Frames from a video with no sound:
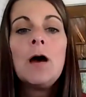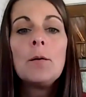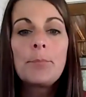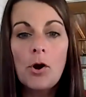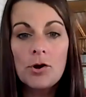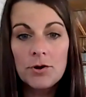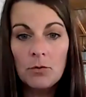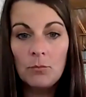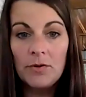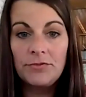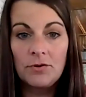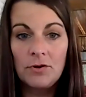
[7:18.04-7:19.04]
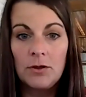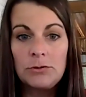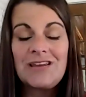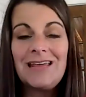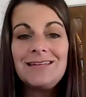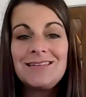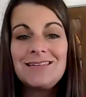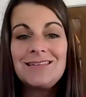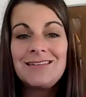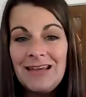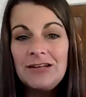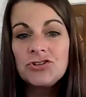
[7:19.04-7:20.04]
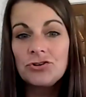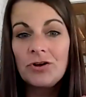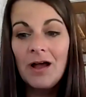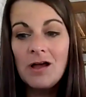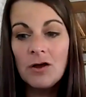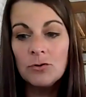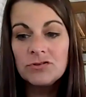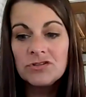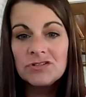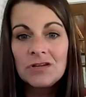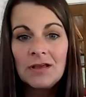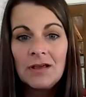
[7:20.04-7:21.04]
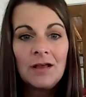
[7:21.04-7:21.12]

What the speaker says: Partner with your host and teach your host